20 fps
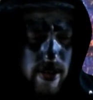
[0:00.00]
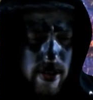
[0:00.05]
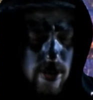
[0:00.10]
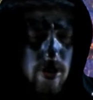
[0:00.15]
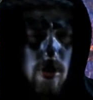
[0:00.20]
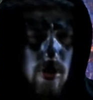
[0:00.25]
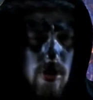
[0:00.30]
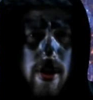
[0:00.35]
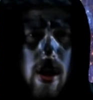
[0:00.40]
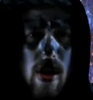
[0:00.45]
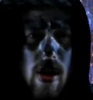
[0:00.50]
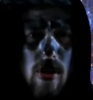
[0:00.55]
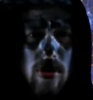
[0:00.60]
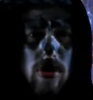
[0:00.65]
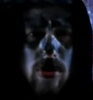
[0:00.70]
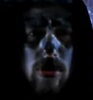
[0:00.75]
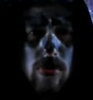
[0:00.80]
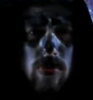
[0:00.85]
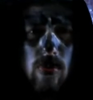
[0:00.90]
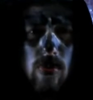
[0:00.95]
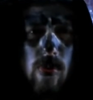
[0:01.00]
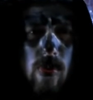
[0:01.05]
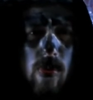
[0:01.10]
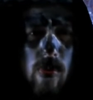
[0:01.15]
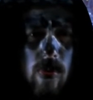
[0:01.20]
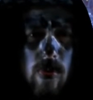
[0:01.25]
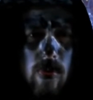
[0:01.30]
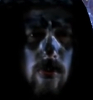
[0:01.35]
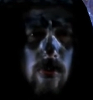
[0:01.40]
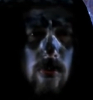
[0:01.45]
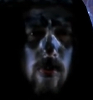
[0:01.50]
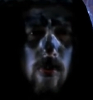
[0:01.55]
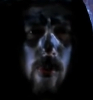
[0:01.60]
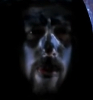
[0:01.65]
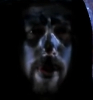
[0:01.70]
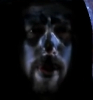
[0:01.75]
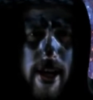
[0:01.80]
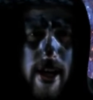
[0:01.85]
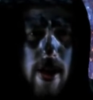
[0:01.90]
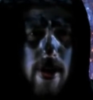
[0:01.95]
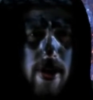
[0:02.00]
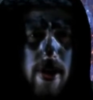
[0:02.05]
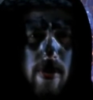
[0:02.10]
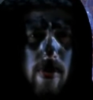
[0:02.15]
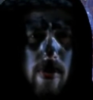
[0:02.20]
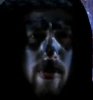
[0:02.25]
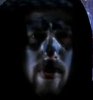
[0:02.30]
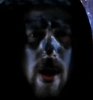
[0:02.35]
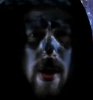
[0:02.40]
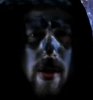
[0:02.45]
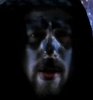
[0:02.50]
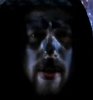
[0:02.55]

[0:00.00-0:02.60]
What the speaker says: studios will hear you.